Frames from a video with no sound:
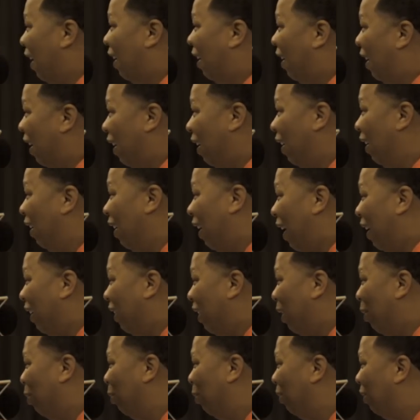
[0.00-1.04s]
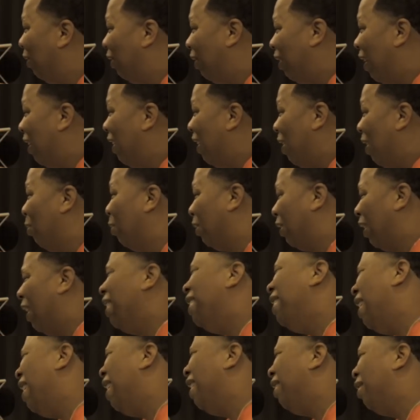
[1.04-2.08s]
And I get it. Like, it
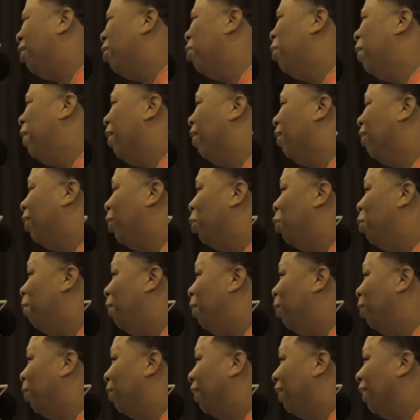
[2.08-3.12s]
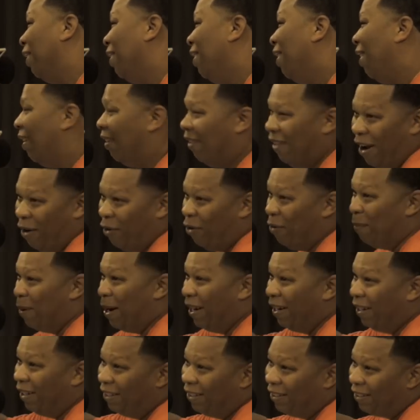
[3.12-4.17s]
was like, yeah, dude, we gonna do music.
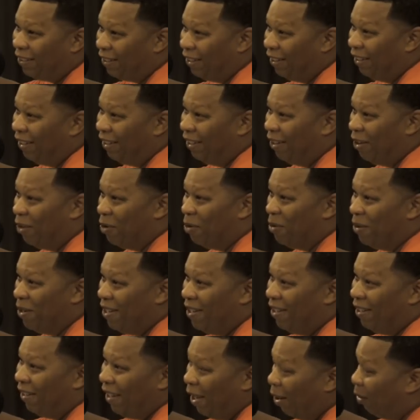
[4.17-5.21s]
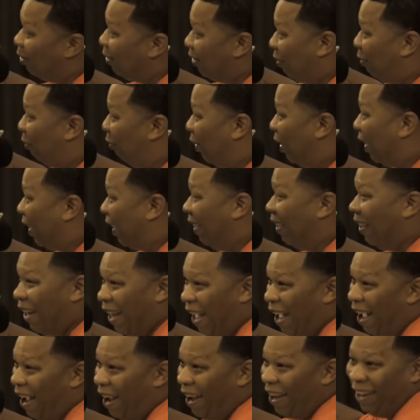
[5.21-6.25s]
Everybody in this city know. That was a
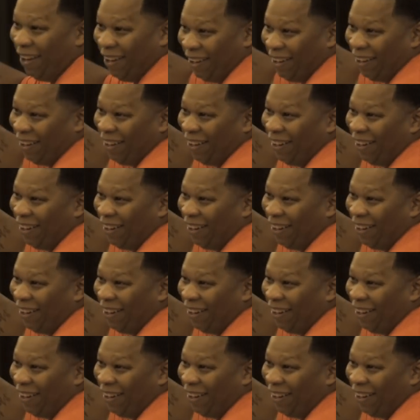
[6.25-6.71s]
fucking lie.